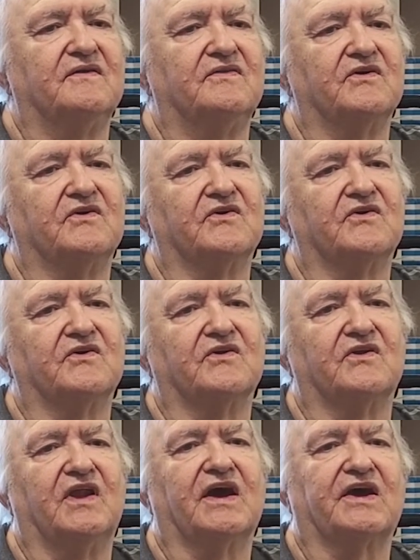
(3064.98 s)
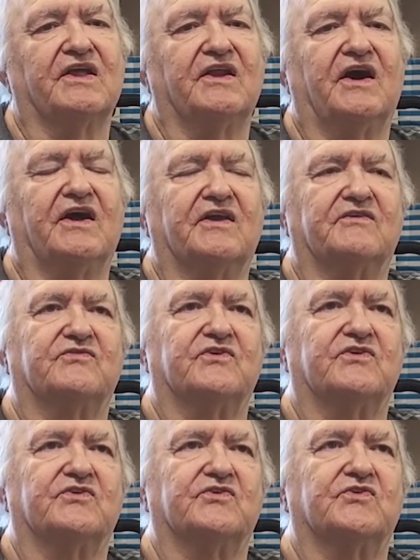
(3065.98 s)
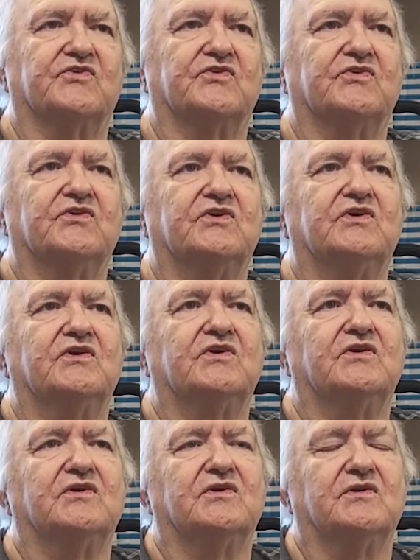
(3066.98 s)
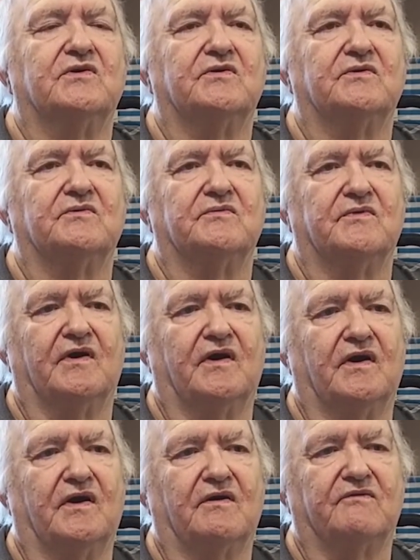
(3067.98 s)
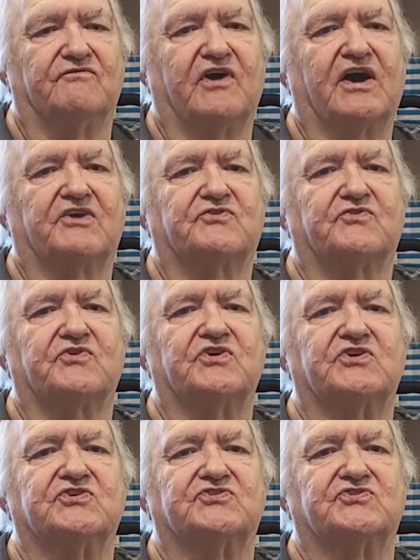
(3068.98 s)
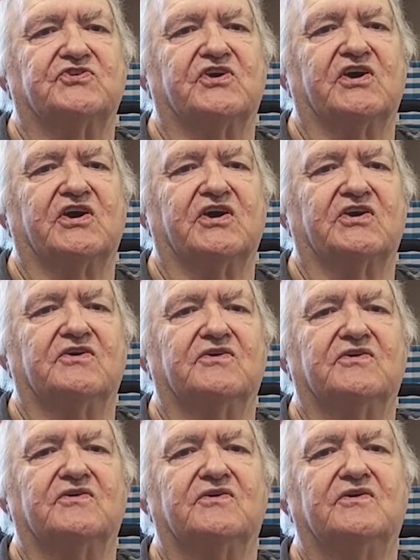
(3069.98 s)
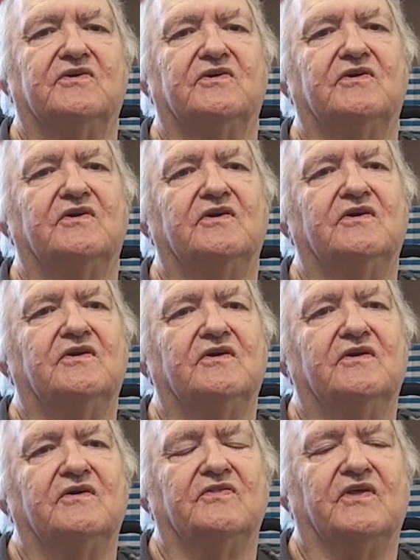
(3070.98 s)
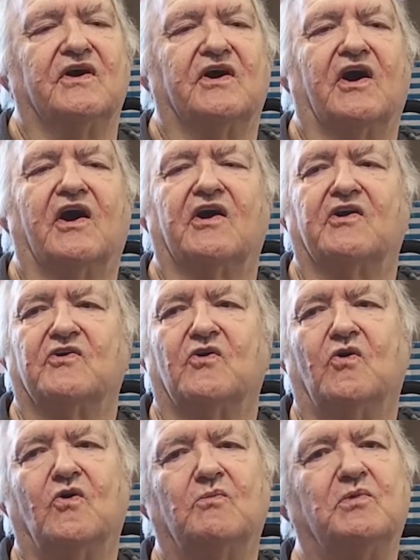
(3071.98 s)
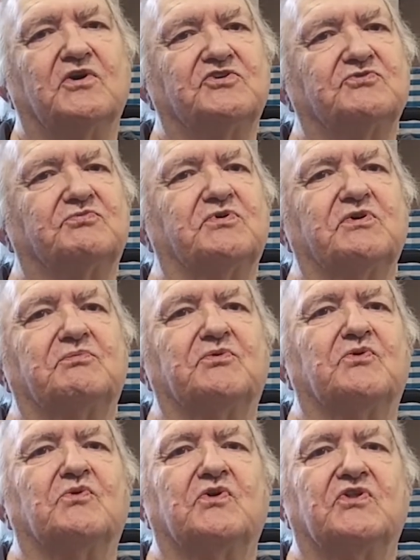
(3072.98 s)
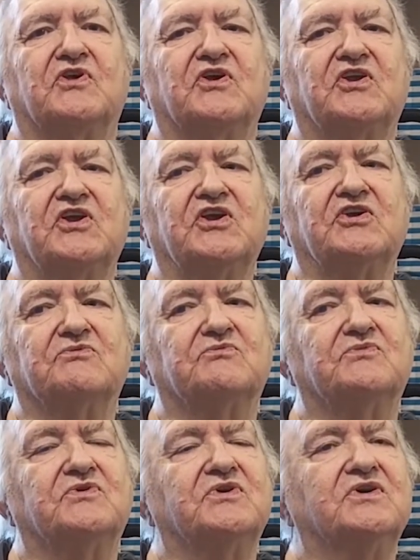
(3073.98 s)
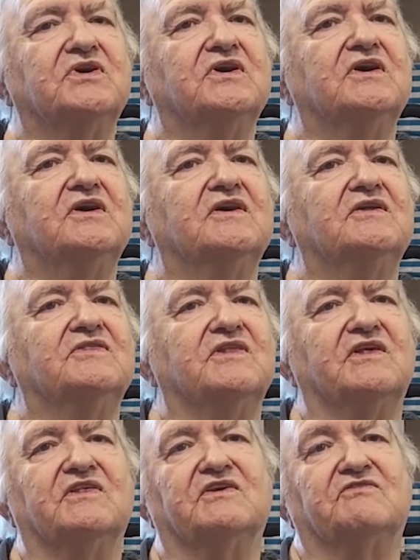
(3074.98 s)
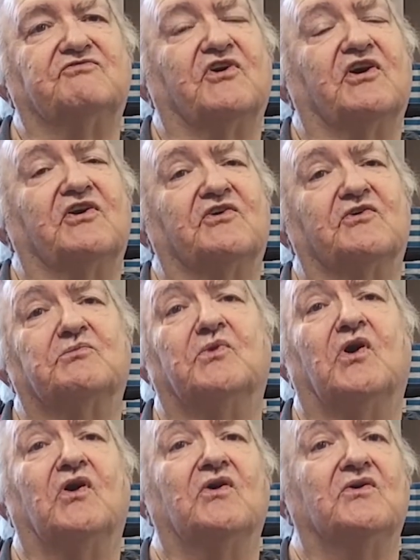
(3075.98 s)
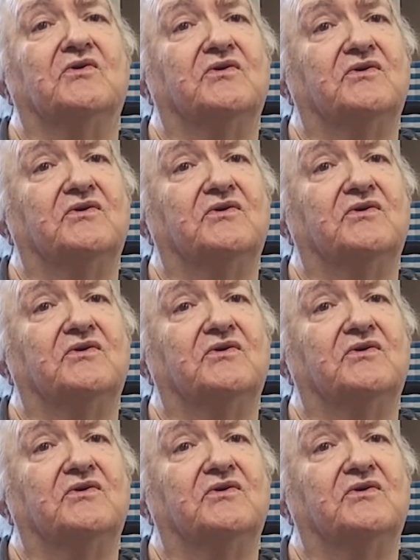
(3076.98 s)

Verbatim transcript: there are like a lot of other uh, factories. They they hire a whole bunch of people when they need them, then they fire them all.